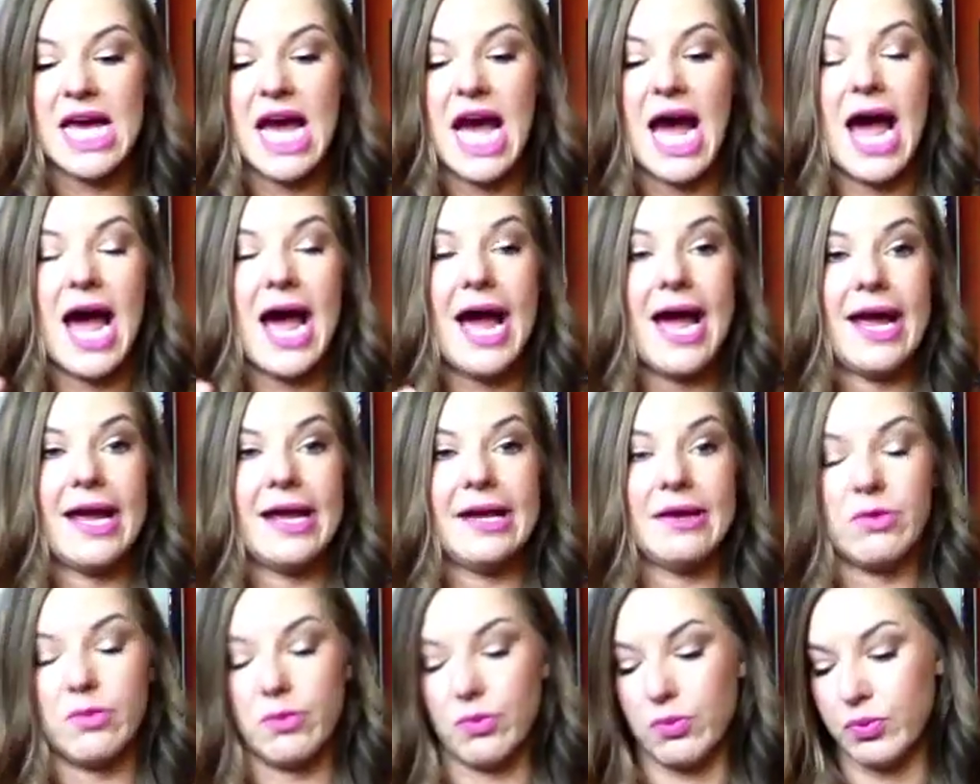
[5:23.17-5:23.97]

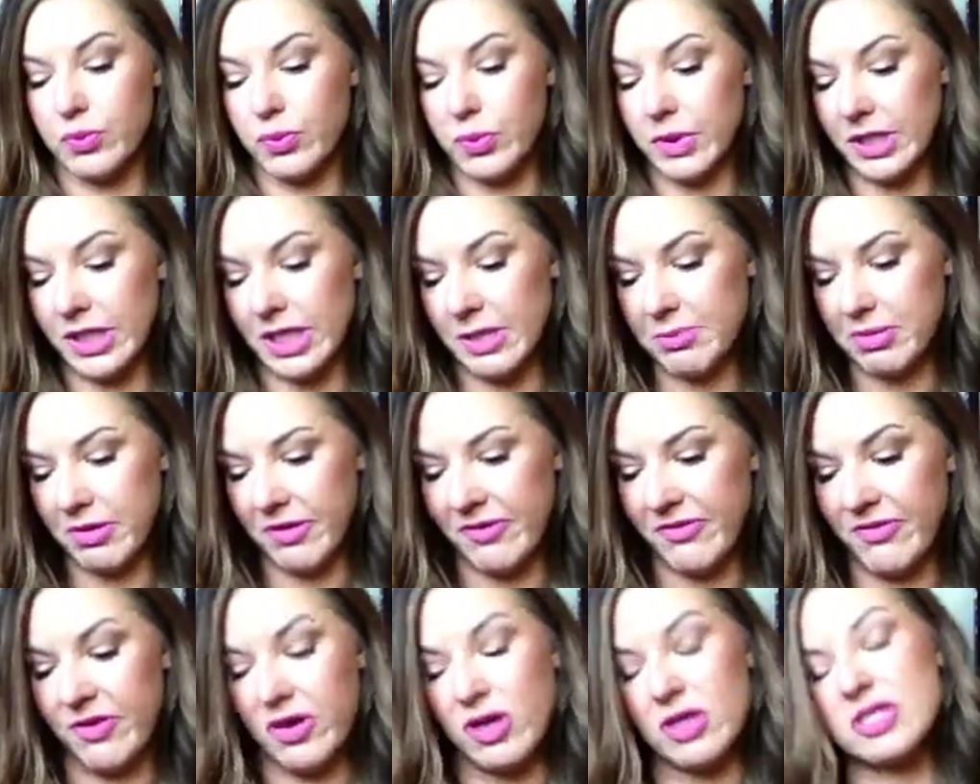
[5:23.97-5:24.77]
I really
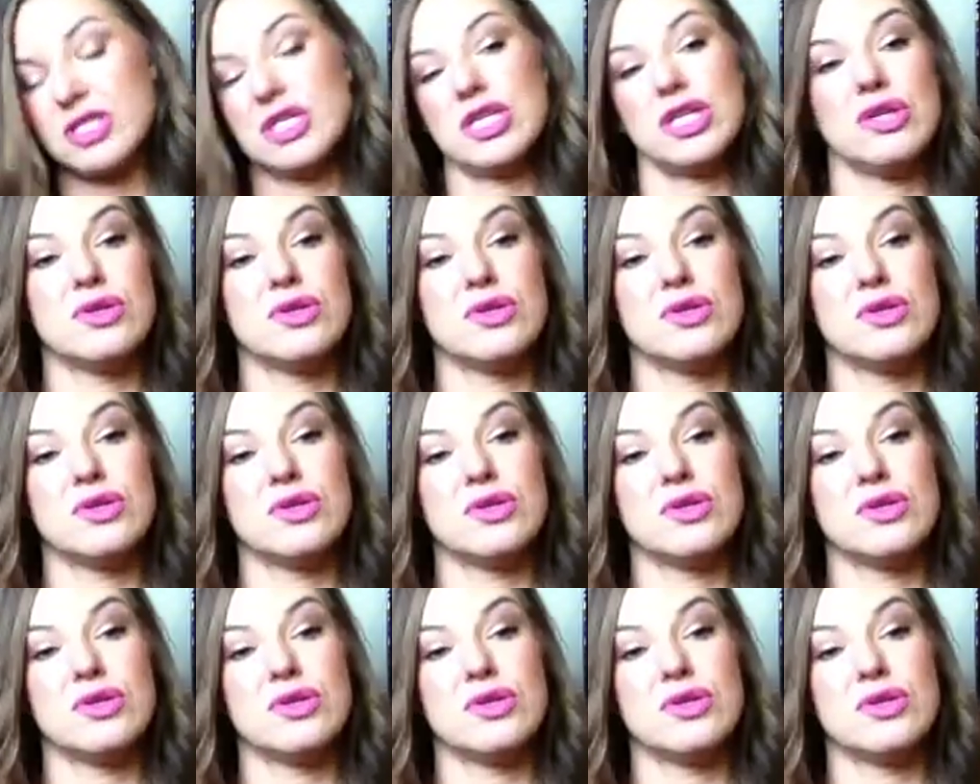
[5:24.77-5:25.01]
prefer to